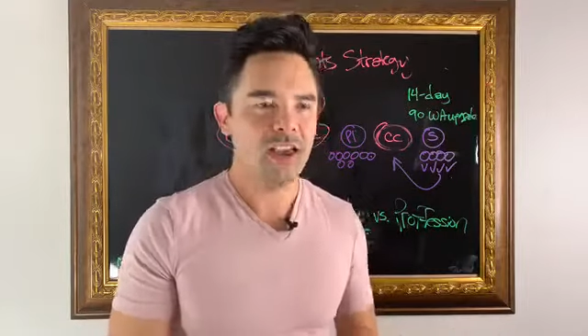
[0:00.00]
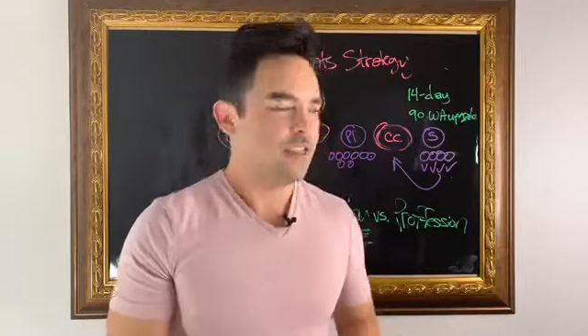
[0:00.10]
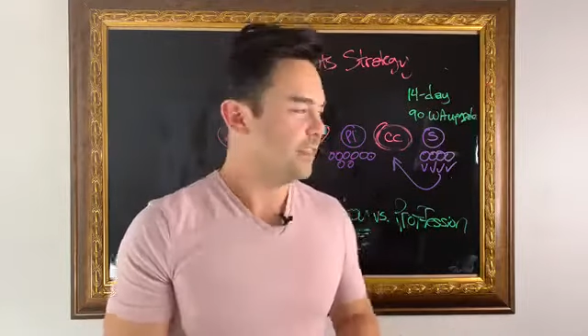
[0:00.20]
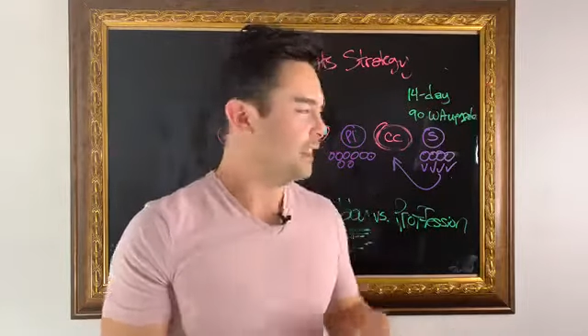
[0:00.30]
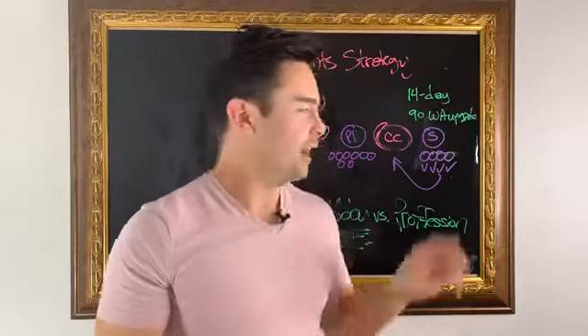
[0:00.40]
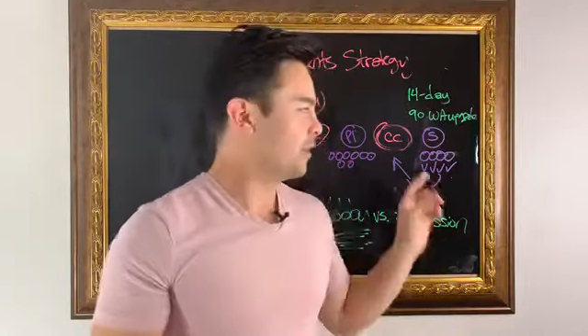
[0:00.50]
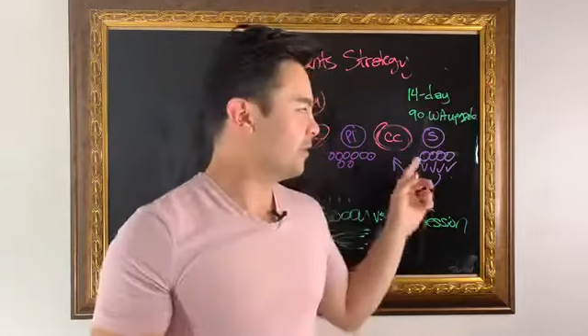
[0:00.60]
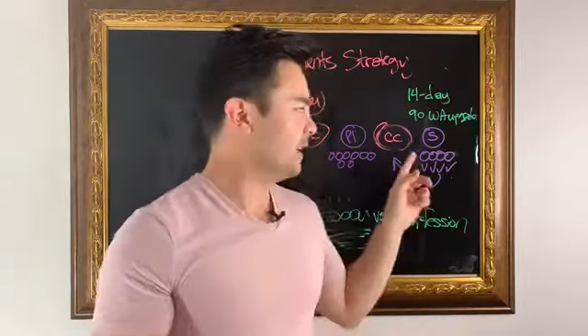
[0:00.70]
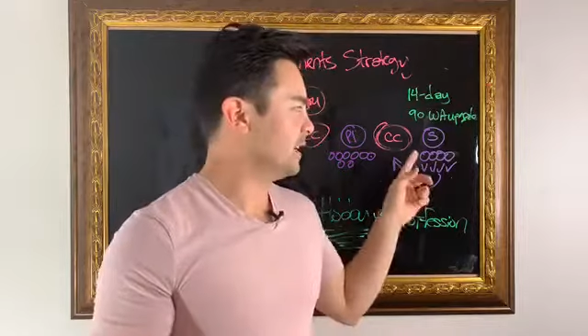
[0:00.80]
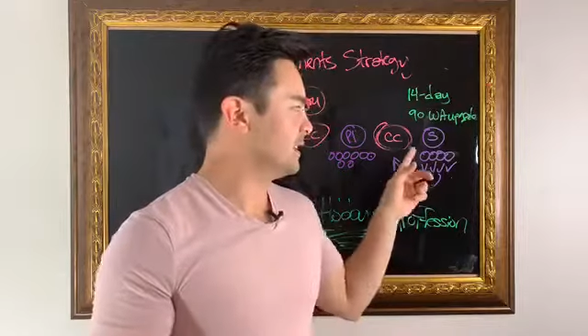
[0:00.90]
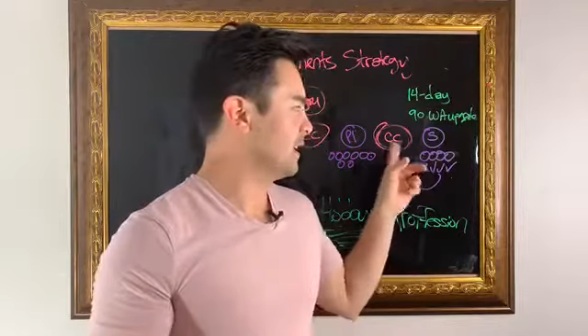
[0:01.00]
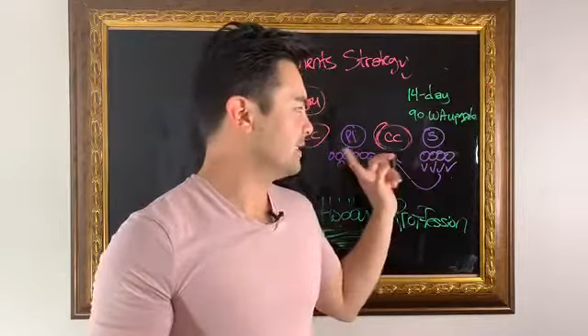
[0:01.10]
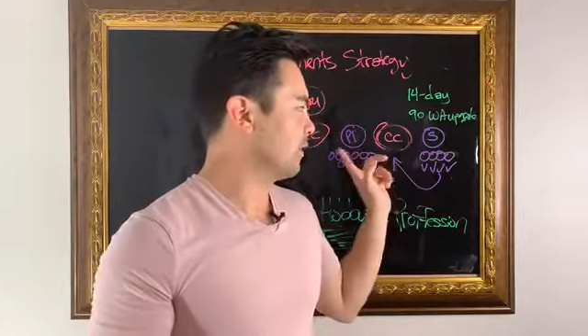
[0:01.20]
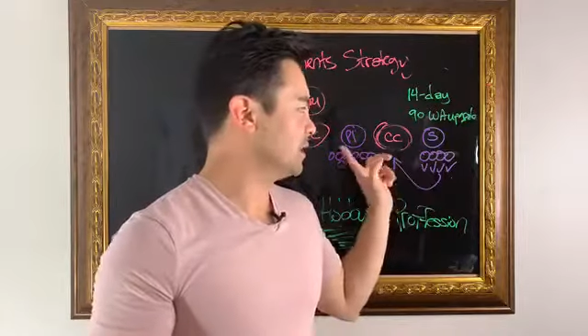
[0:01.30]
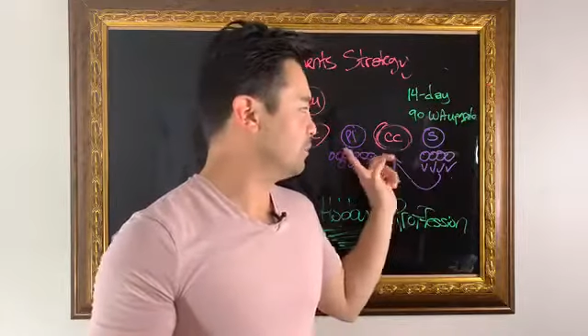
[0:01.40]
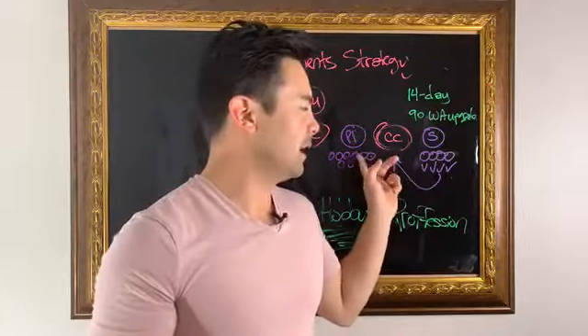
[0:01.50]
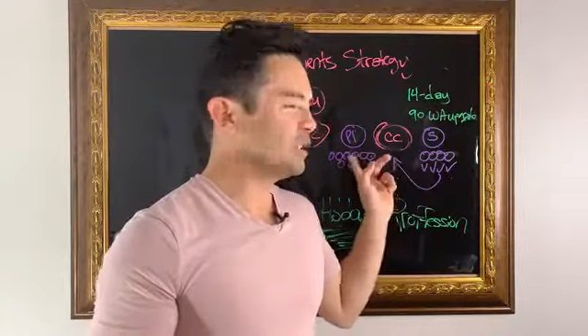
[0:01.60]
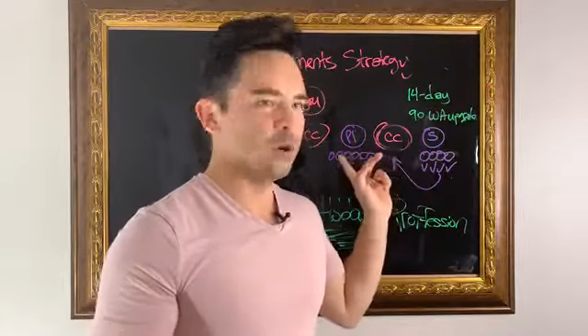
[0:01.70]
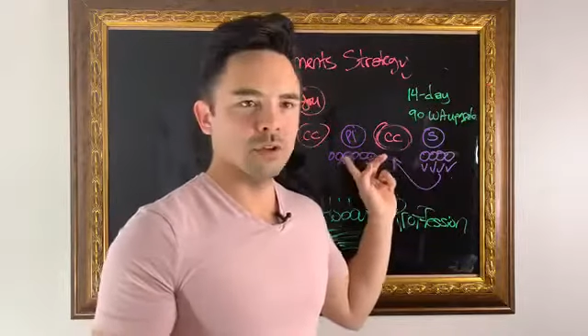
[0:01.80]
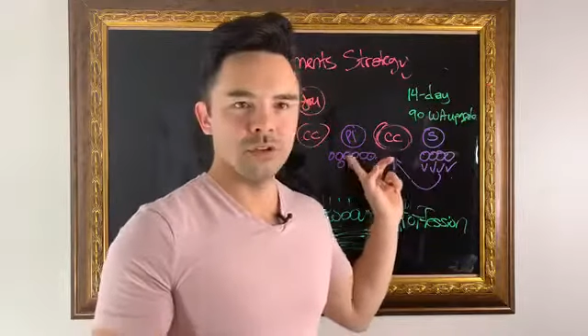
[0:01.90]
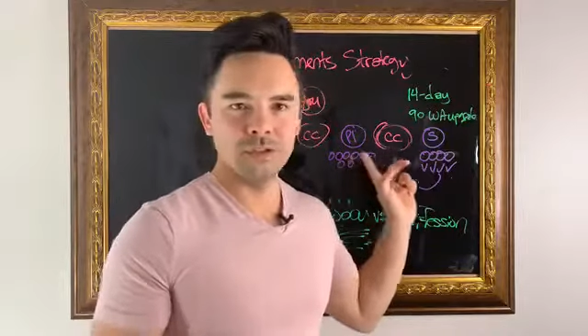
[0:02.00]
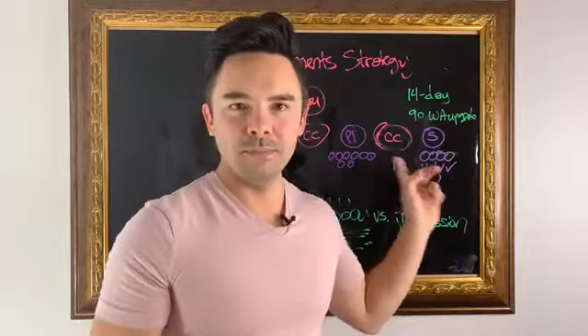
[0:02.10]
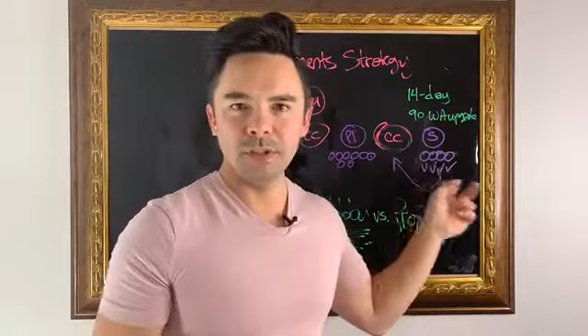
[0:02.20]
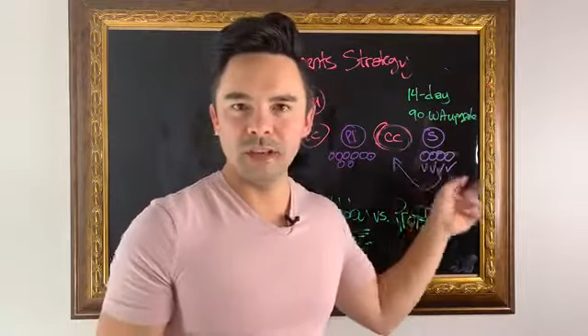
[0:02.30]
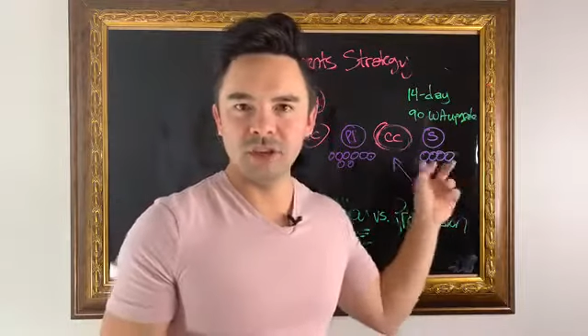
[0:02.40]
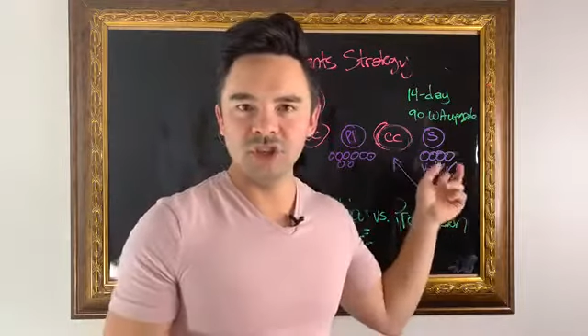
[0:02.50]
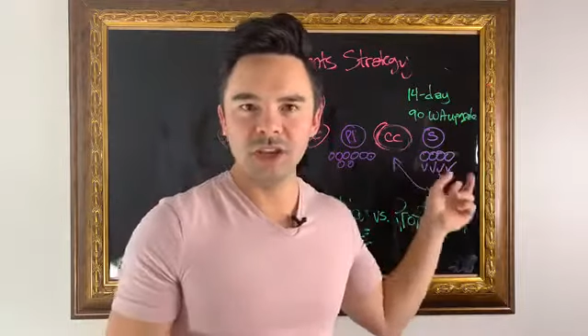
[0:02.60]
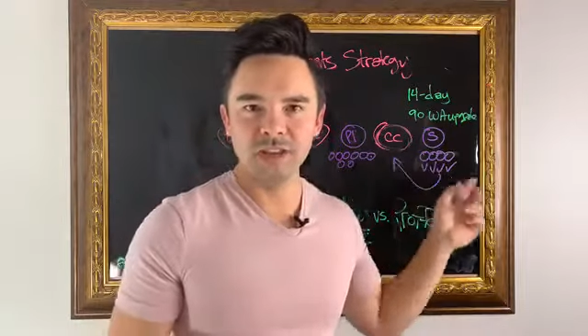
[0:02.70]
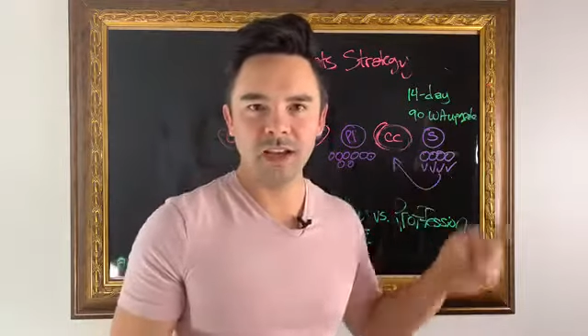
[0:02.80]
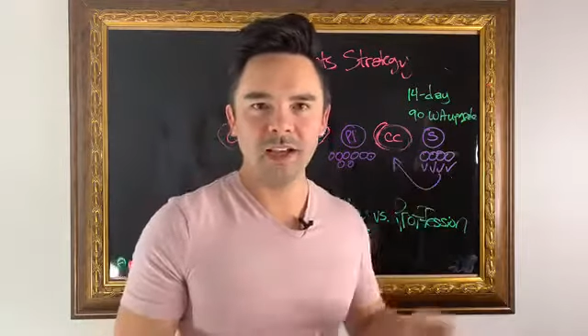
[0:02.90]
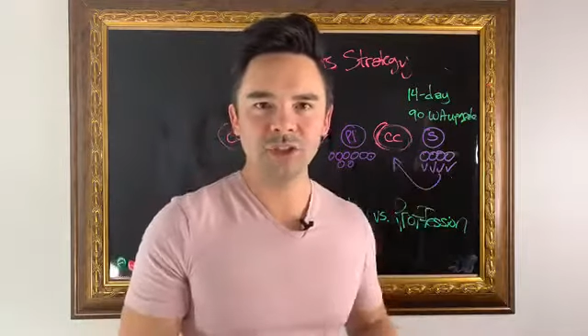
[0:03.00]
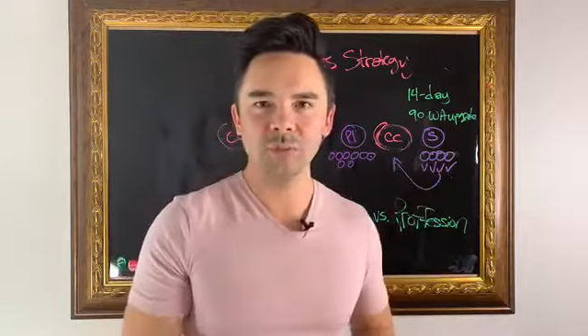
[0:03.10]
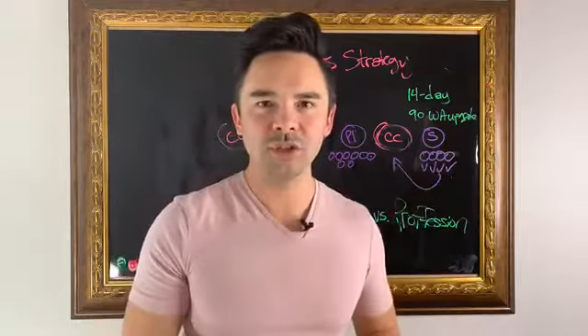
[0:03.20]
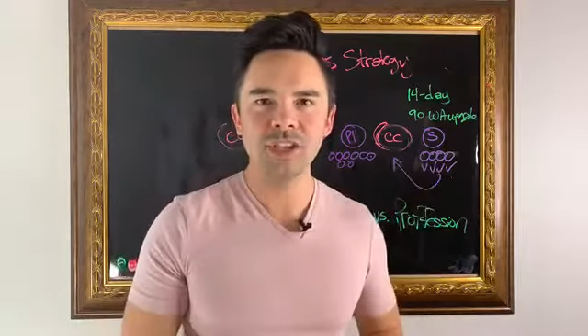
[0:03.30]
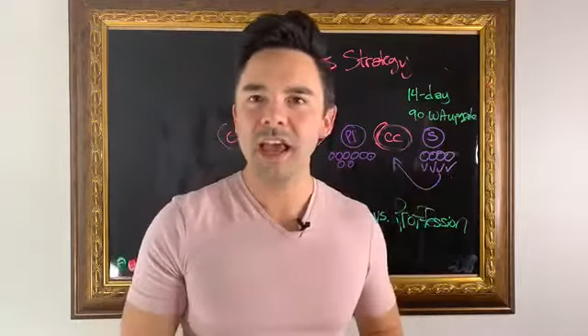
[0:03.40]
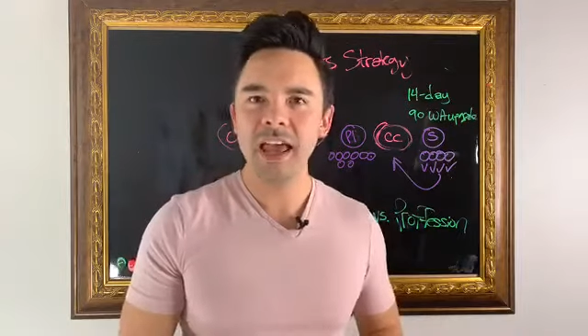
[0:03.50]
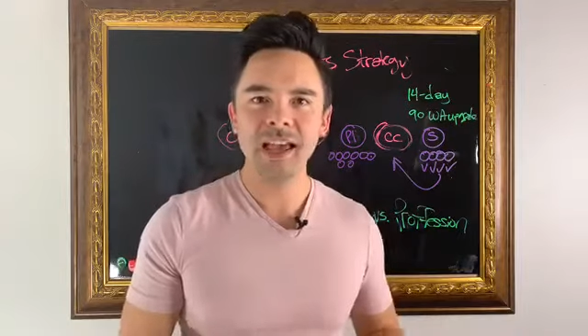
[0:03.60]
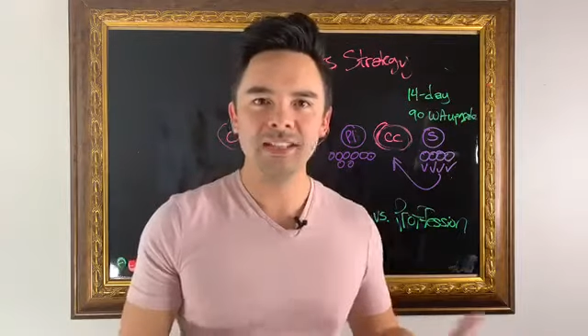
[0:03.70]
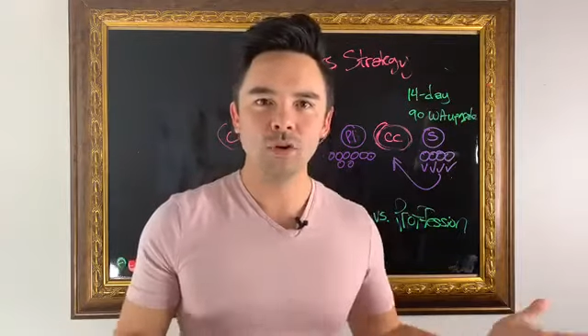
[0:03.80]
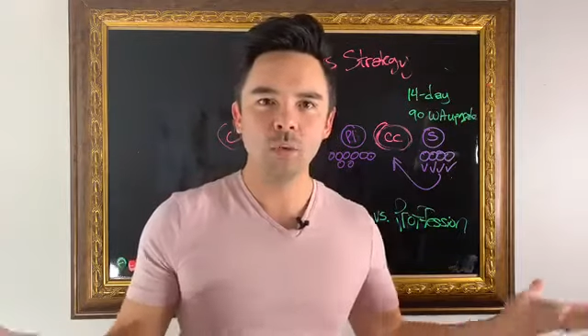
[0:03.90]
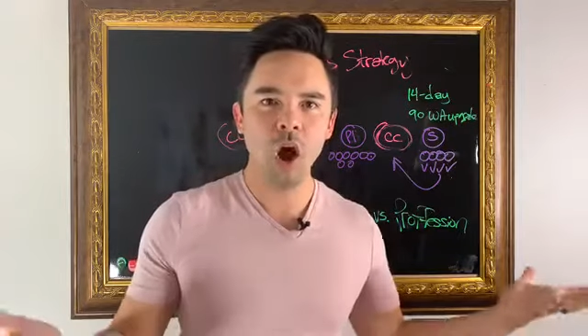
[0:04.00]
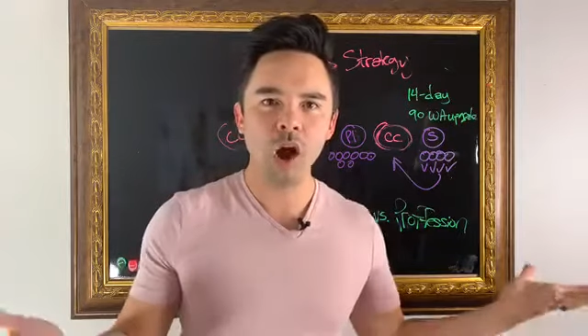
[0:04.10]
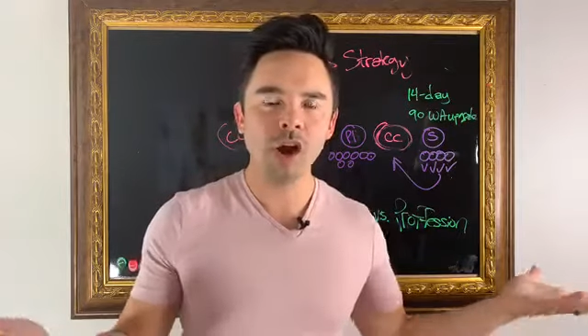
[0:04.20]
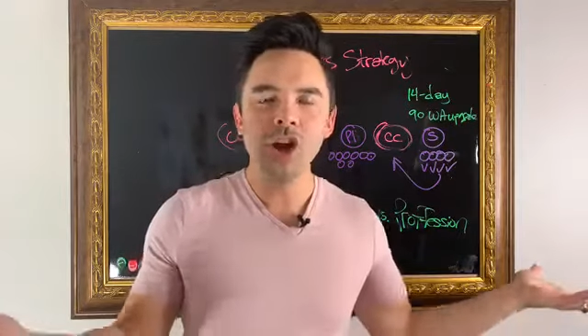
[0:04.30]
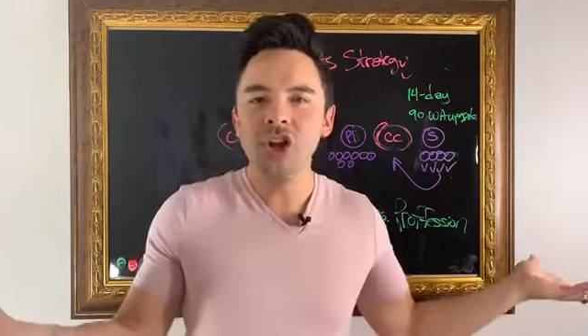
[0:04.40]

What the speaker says: The other things as far as placeholders and building under shares and customers, is it wrong?